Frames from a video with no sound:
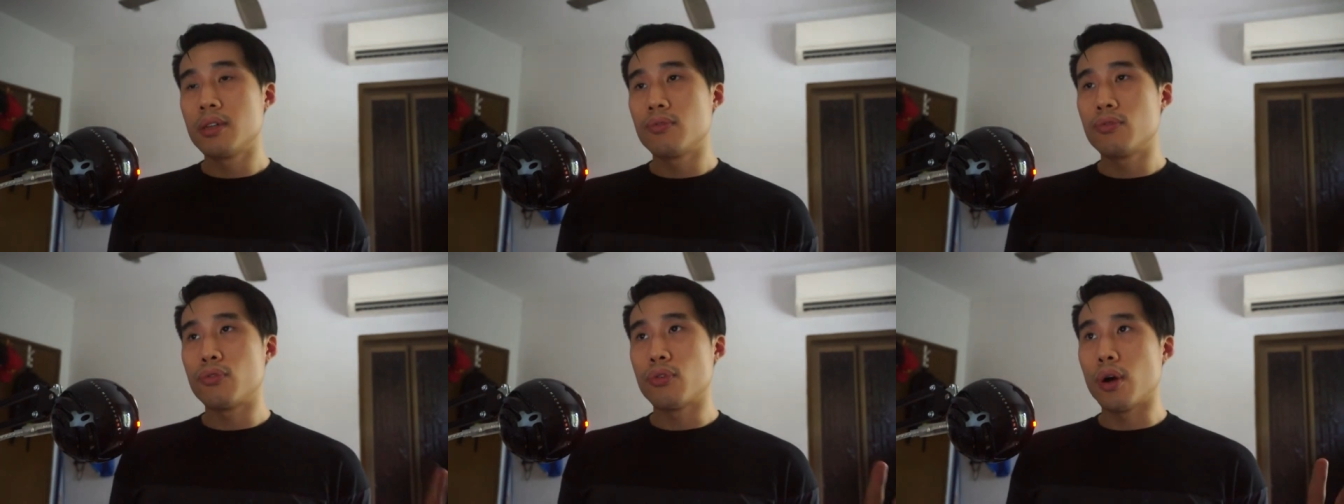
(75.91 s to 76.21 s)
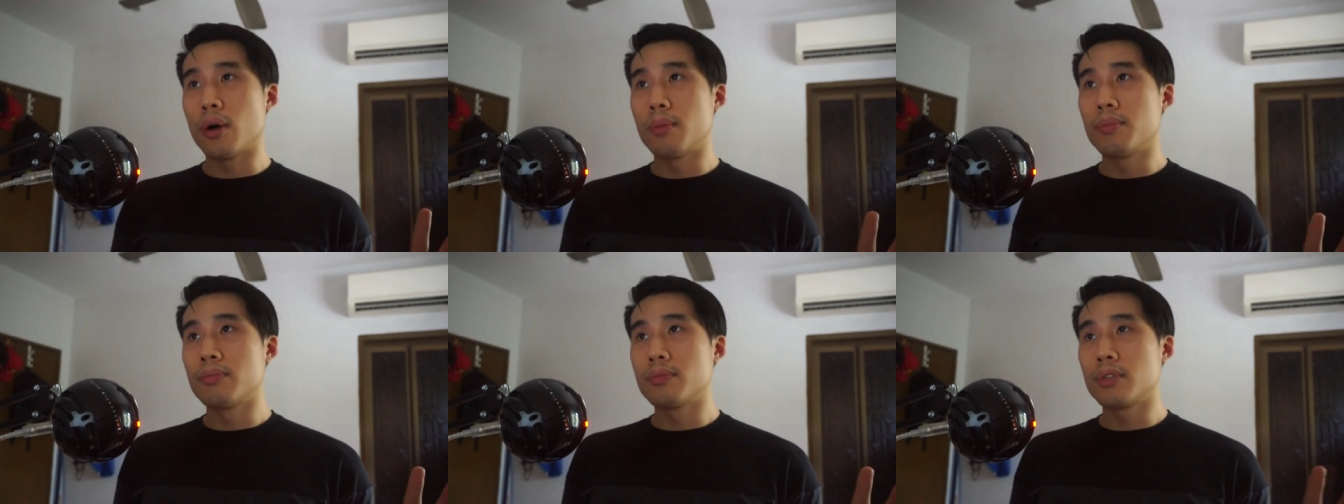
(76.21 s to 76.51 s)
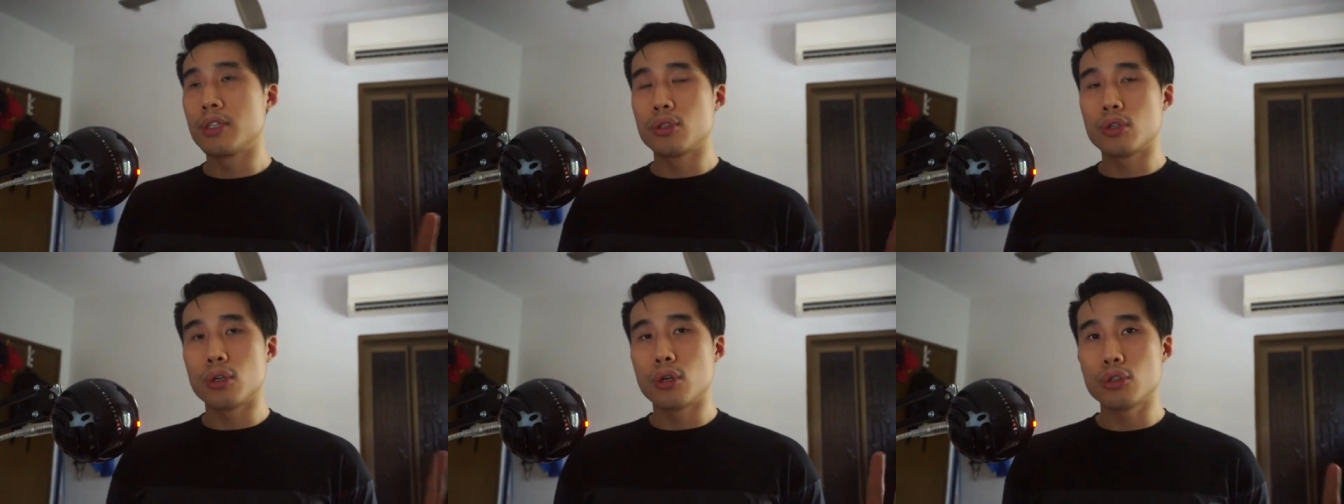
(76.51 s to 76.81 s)
from
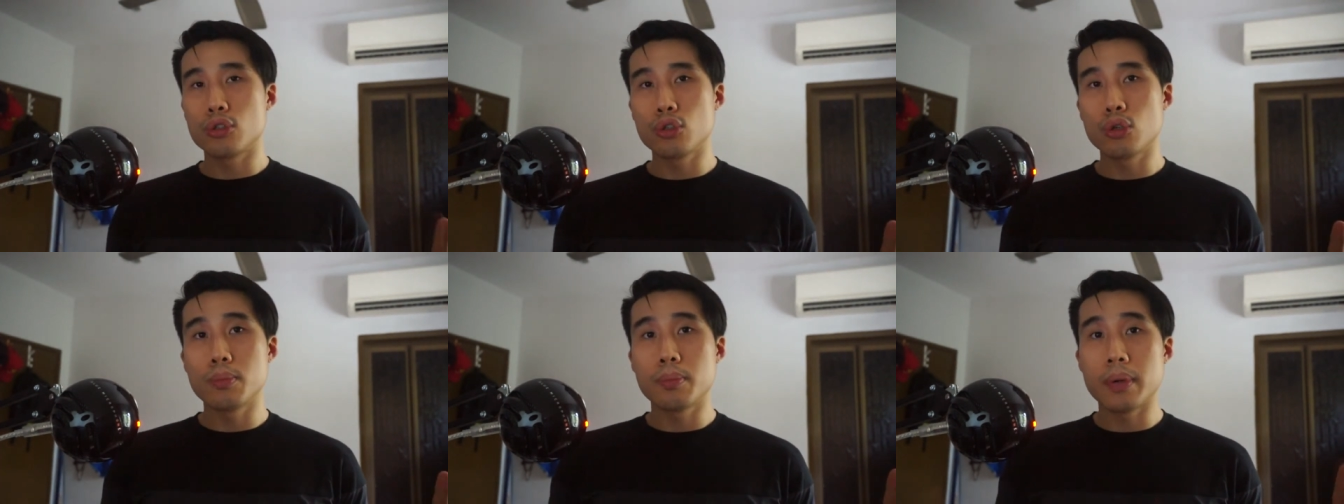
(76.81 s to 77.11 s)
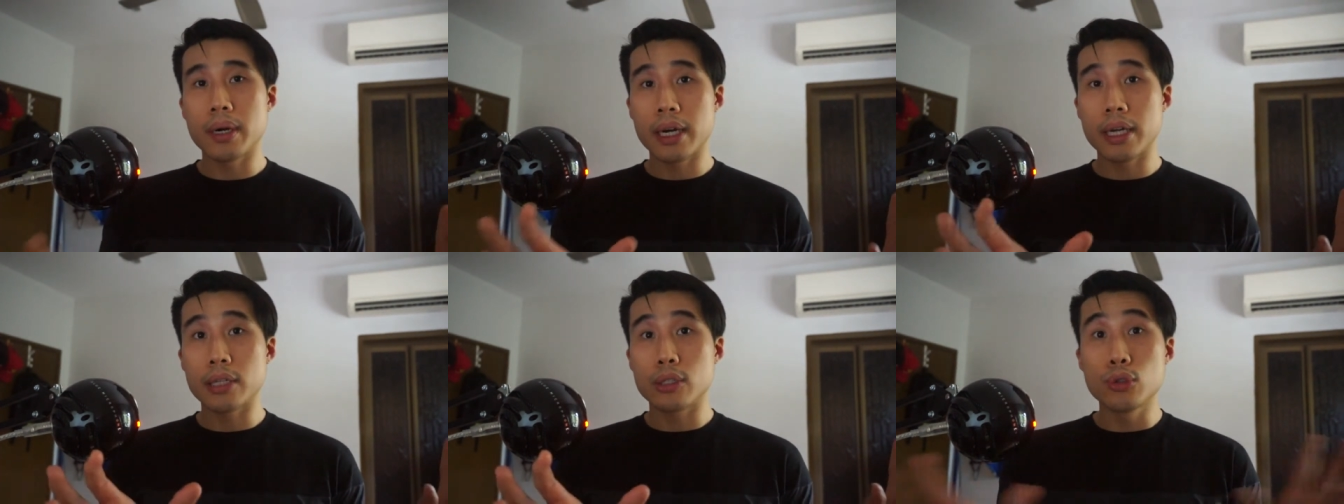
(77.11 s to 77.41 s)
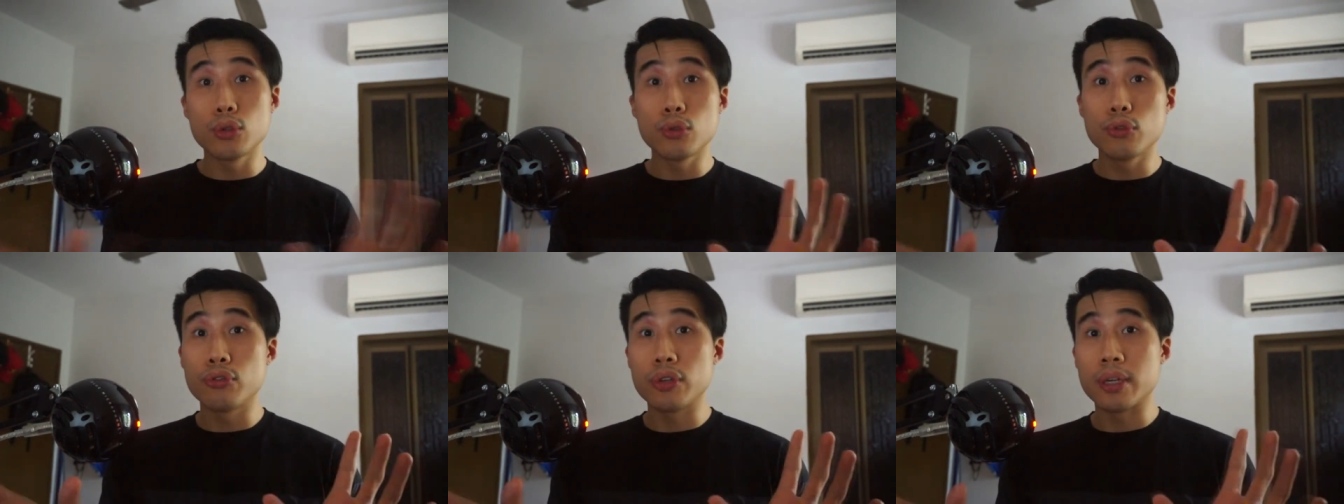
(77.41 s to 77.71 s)
the torso by
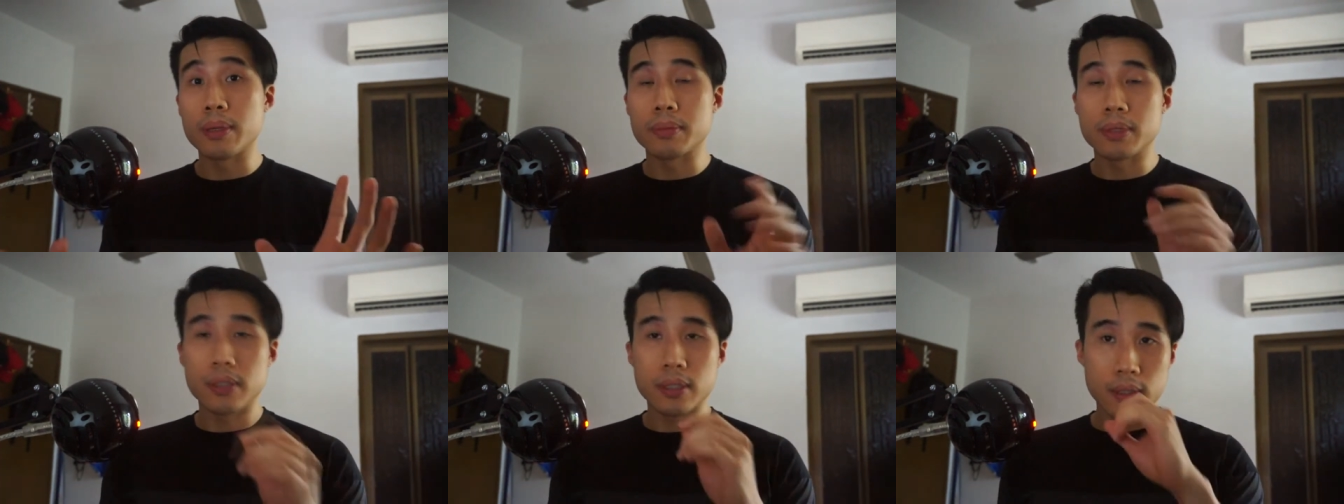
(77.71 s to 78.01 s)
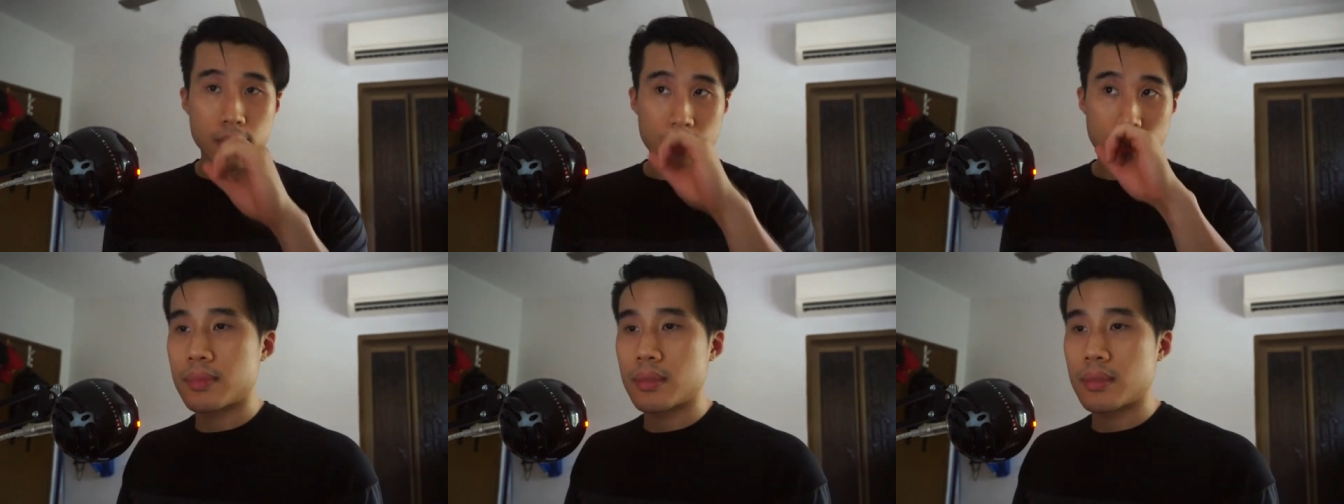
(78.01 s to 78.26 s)
2 frames.